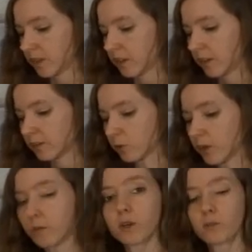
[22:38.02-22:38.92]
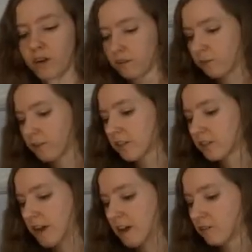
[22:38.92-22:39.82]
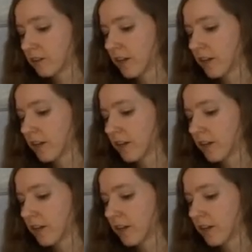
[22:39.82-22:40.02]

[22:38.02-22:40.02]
There is only one werewolf in your town,